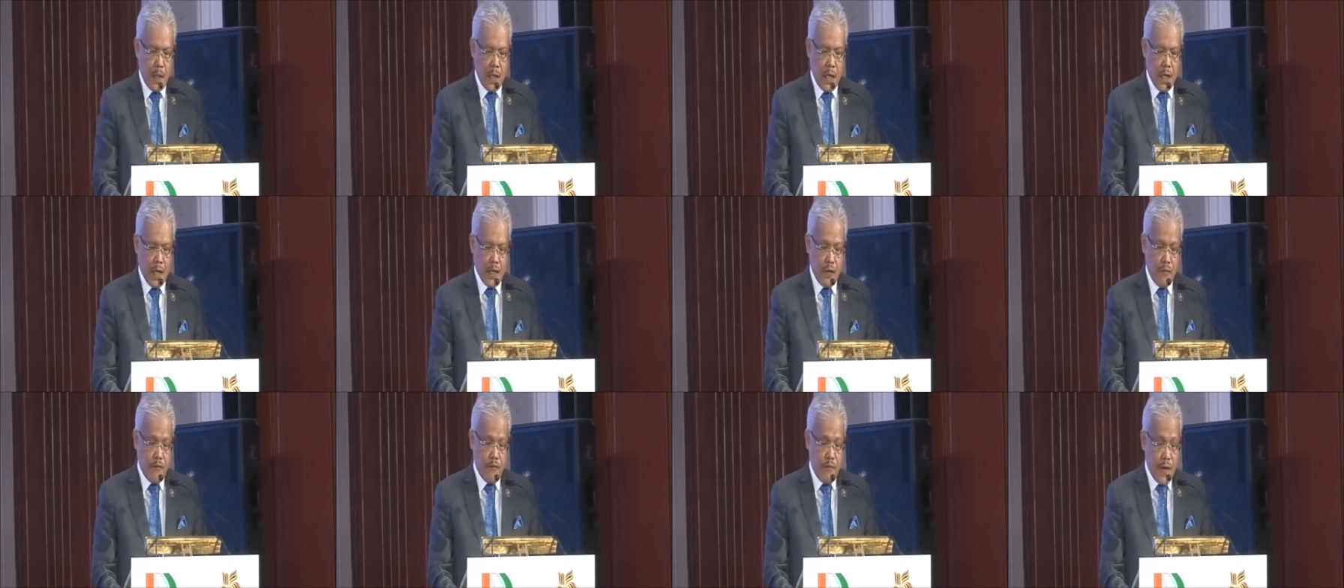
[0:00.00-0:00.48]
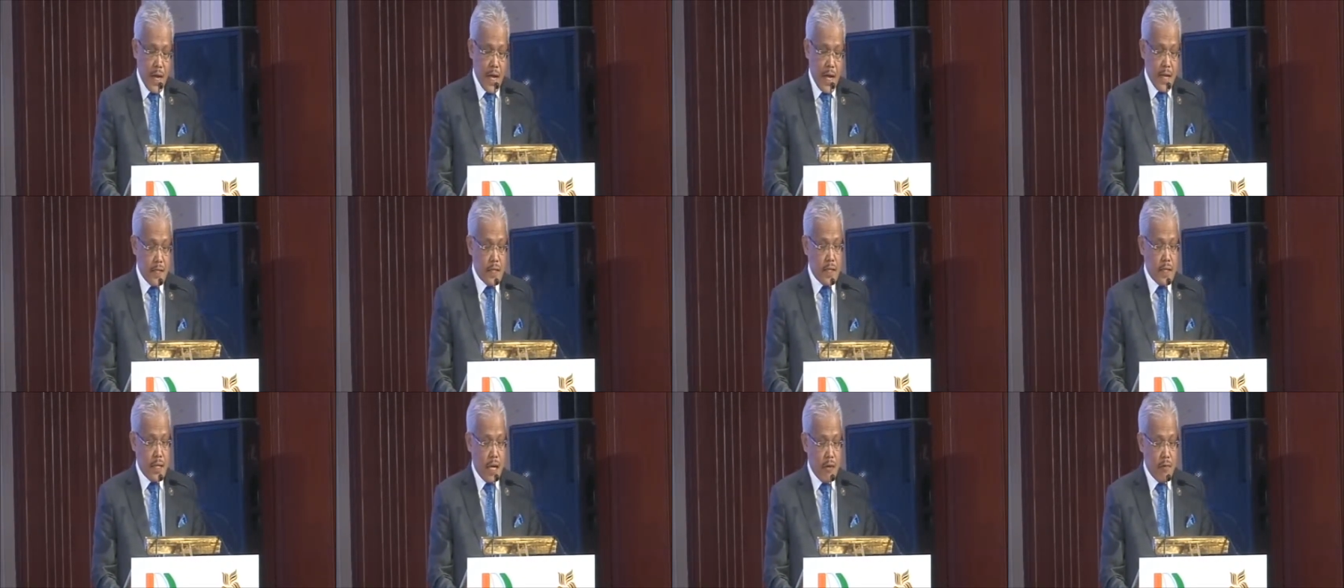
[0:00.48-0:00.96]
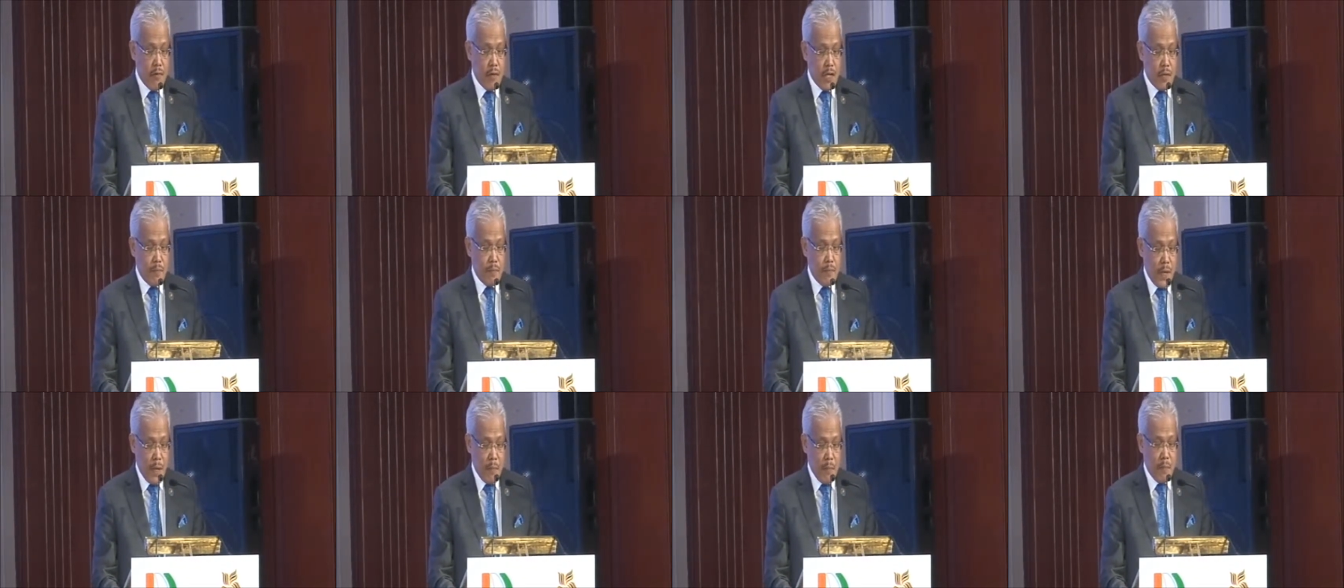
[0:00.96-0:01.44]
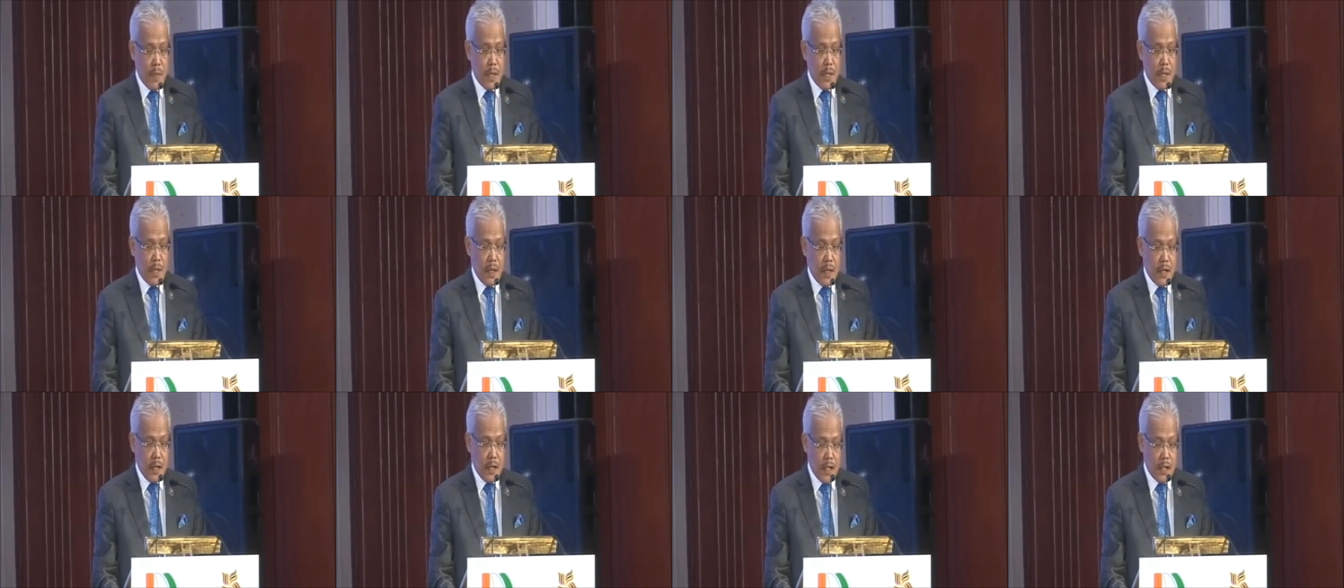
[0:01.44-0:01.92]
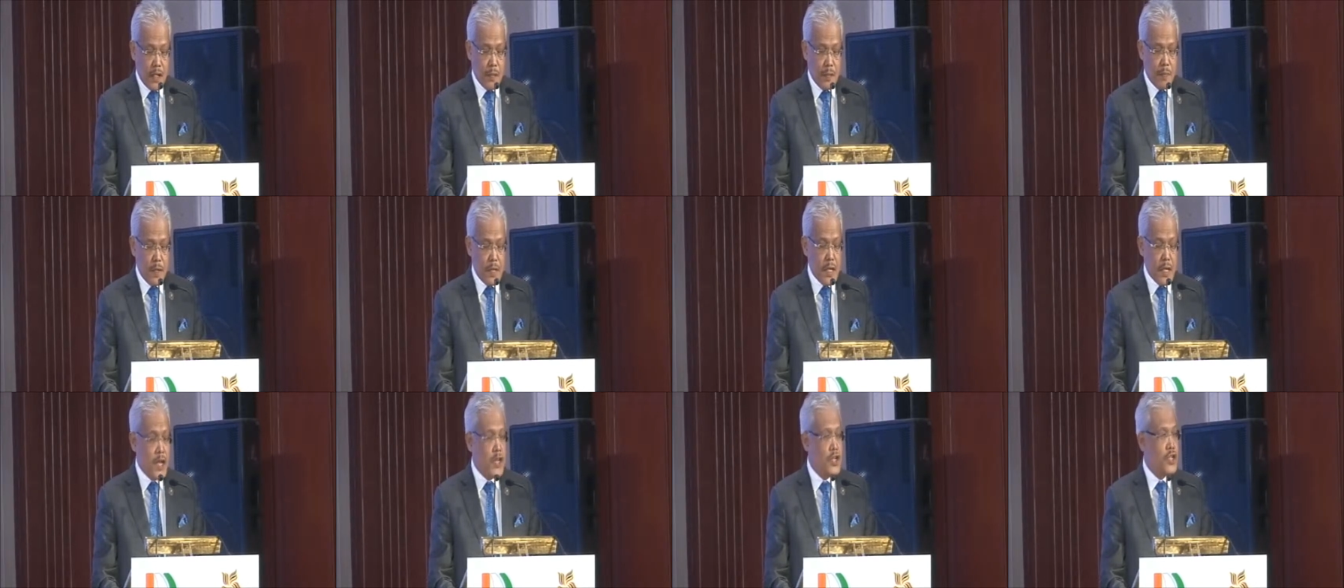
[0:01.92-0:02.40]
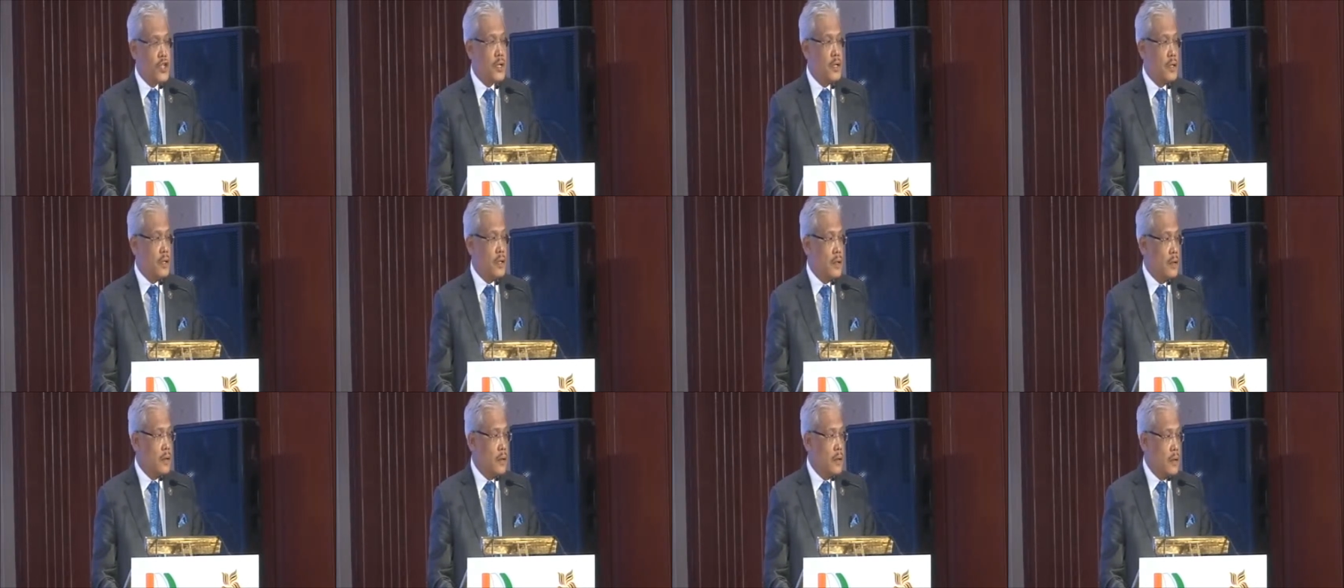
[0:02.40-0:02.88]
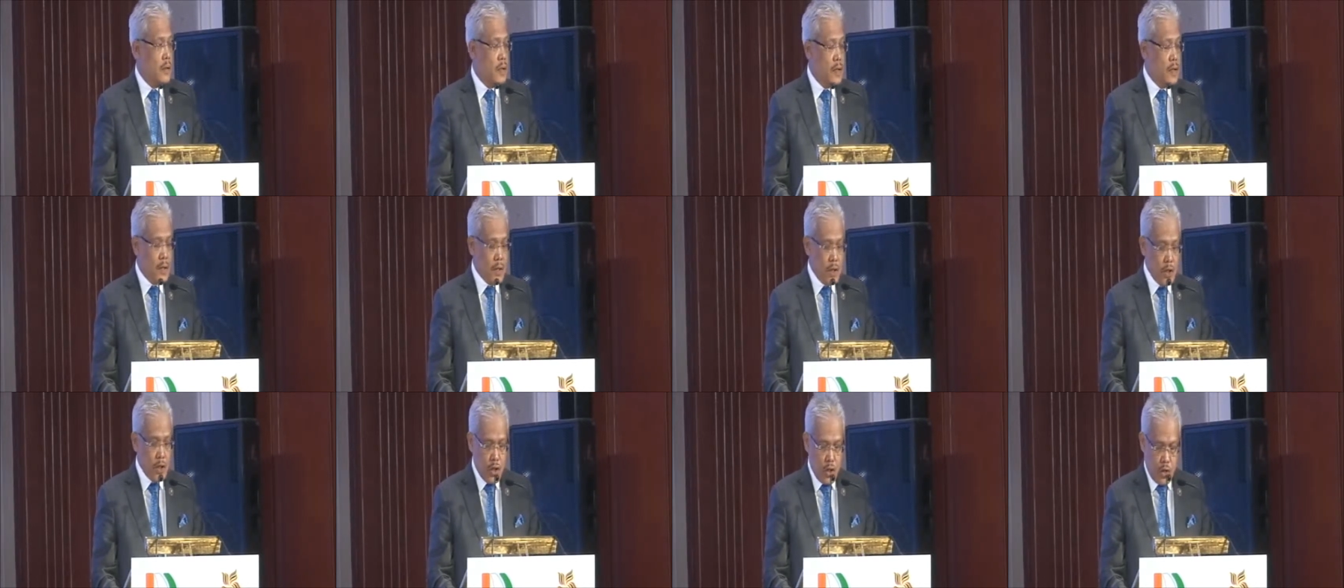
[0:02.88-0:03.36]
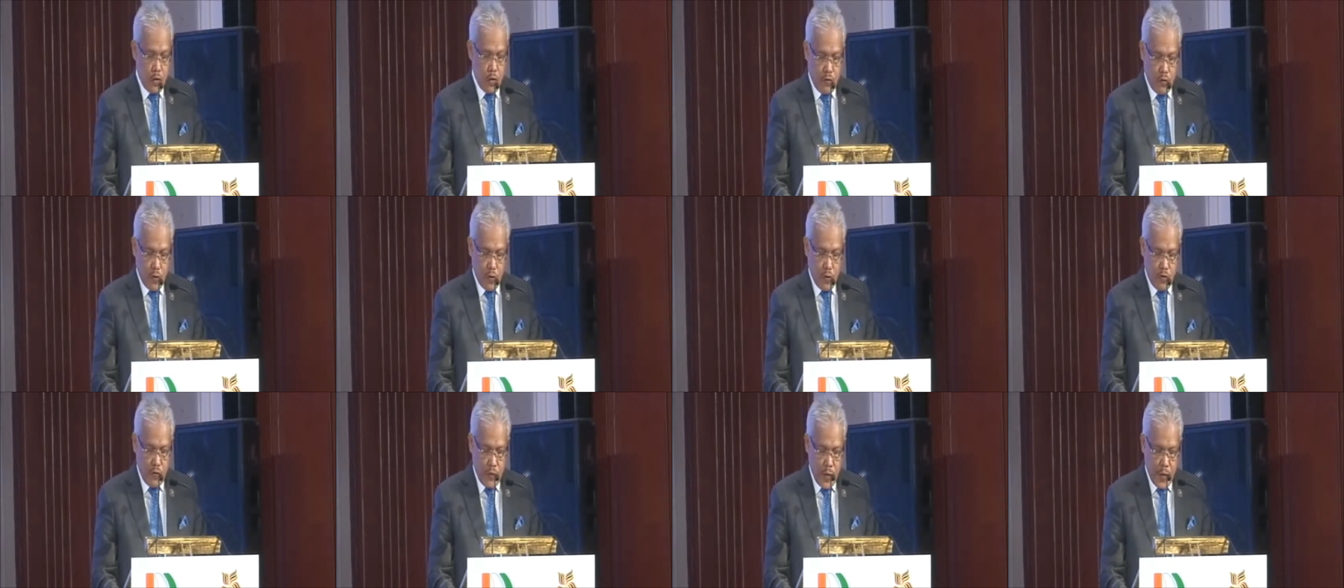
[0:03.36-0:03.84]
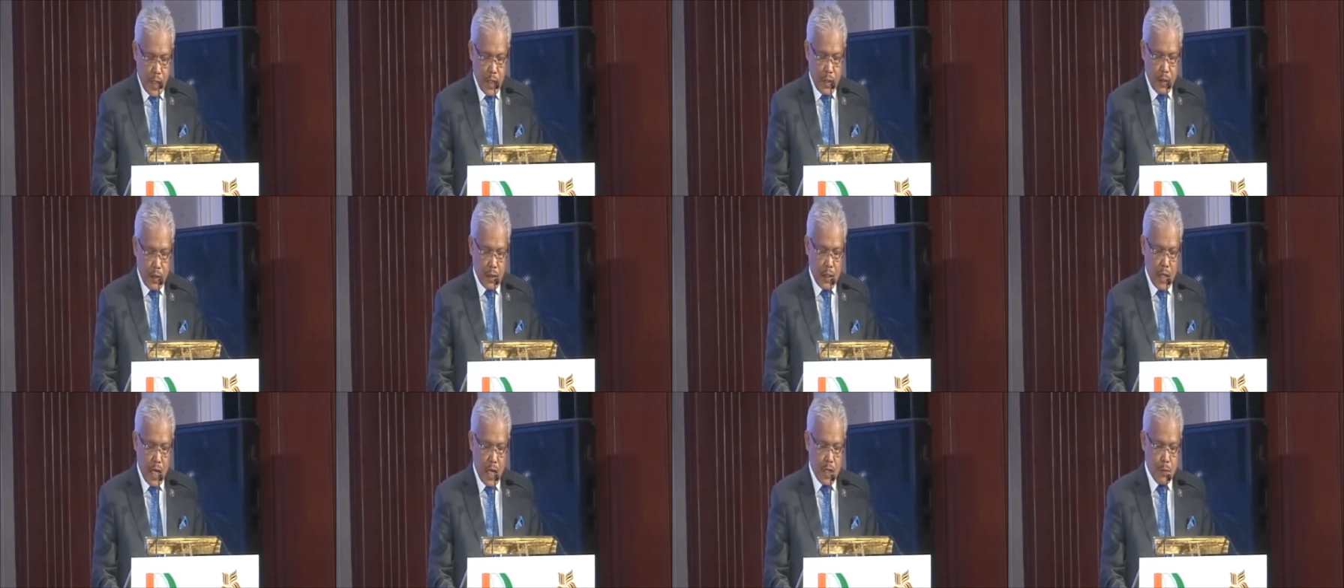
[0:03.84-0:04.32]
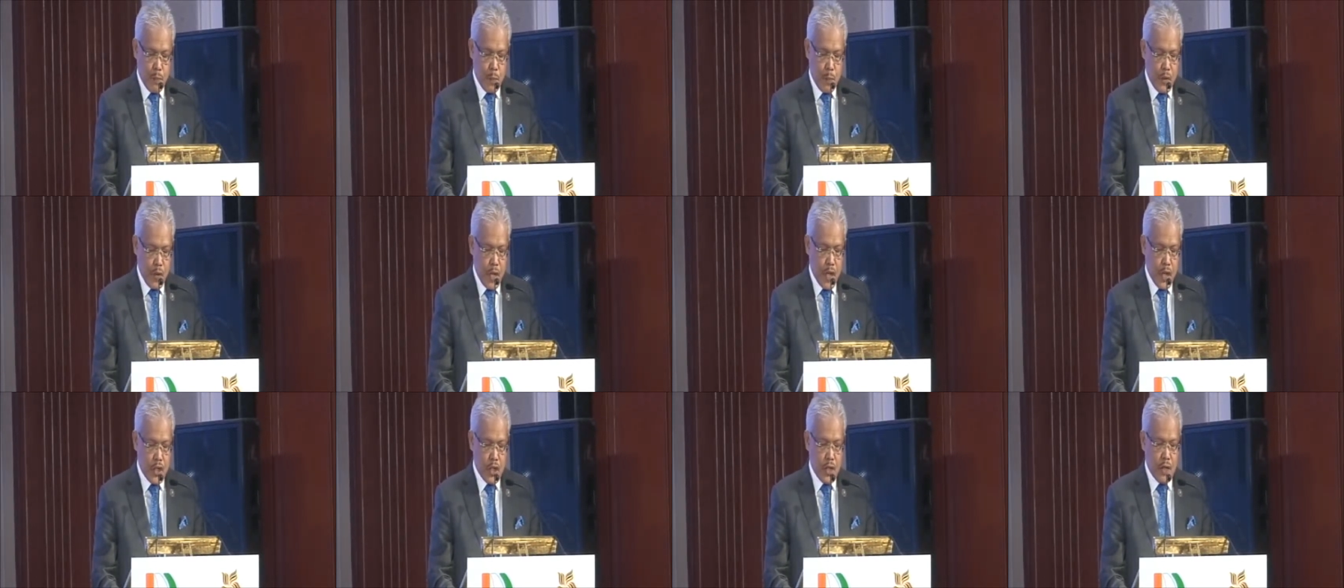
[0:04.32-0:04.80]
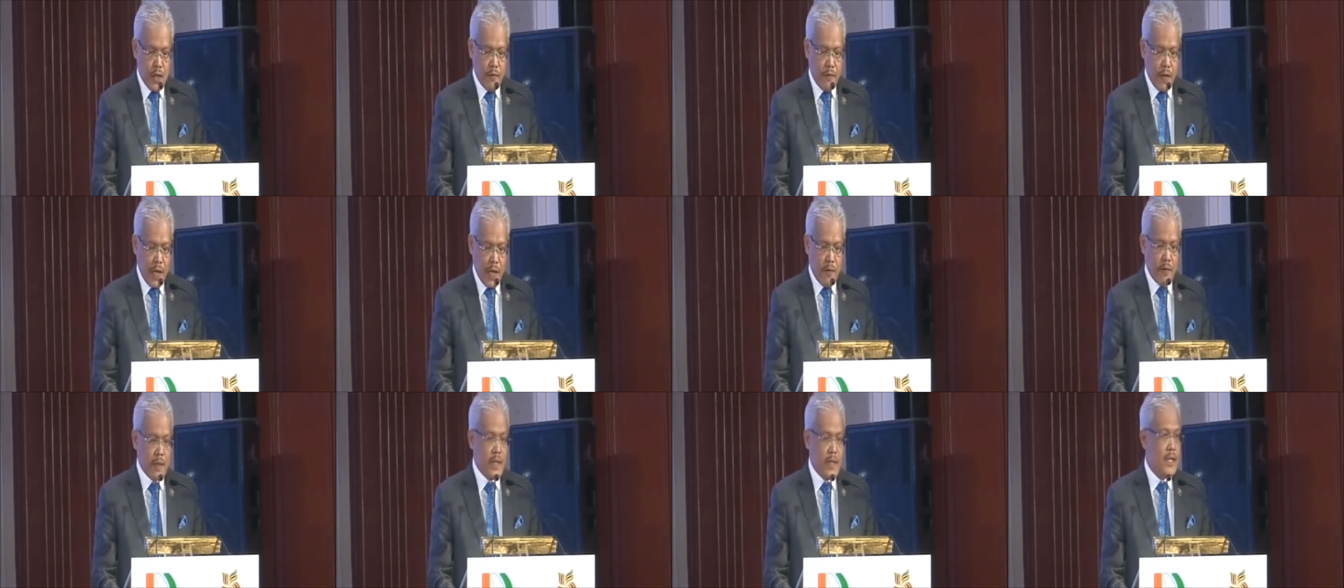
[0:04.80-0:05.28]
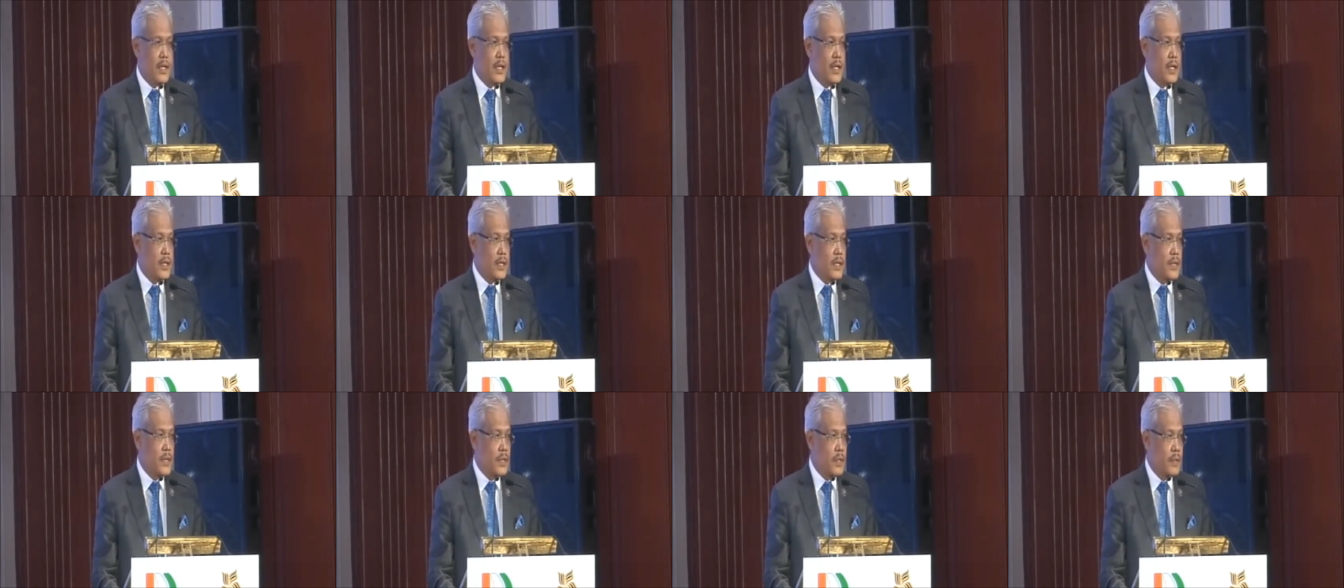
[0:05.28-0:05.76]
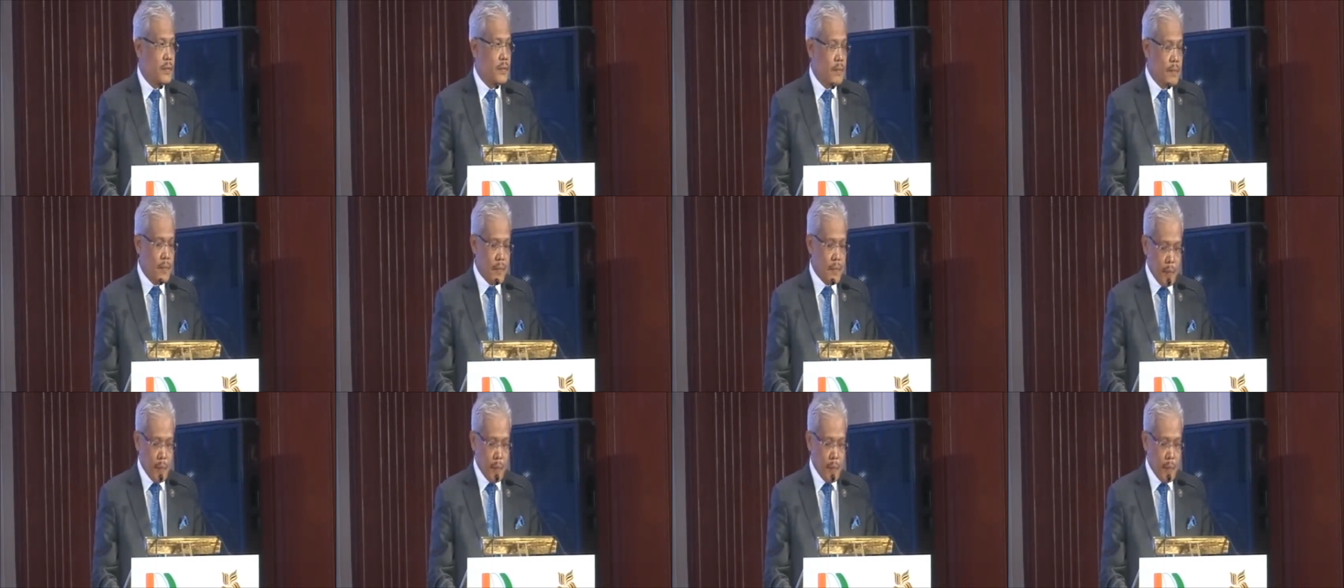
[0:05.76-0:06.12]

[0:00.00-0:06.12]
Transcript: It reflects our commitment and determination to fulfill the aspiration of our leaders.